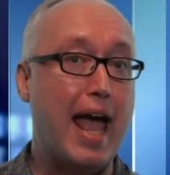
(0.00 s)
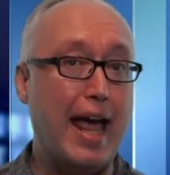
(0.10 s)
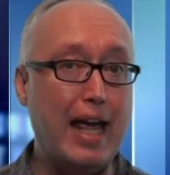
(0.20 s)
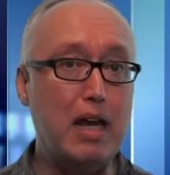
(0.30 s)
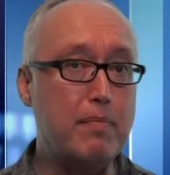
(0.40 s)

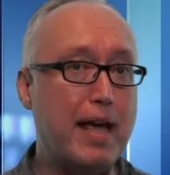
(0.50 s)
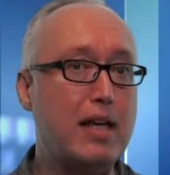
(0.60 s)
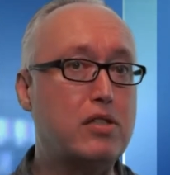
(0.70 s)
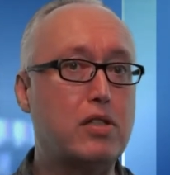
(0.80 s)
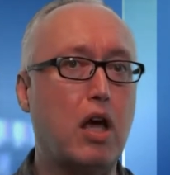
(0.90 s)

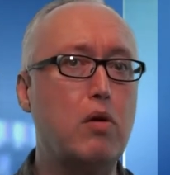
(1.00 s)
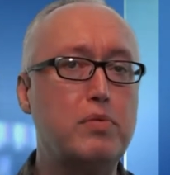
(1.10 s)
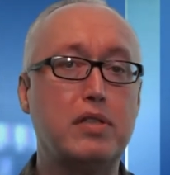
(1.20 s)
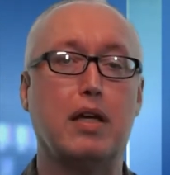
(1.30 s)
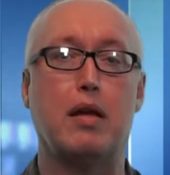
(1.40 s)
handmade
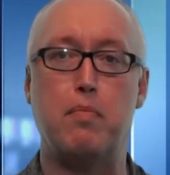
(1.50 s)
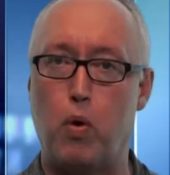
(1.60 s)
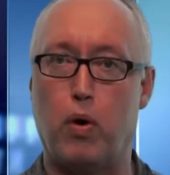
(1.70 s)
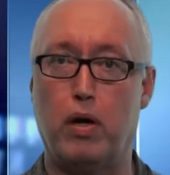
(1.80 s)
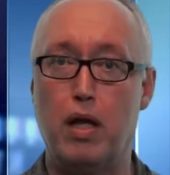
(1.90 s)
soaps, and
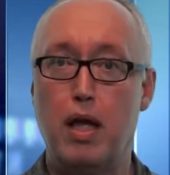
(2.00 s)
more.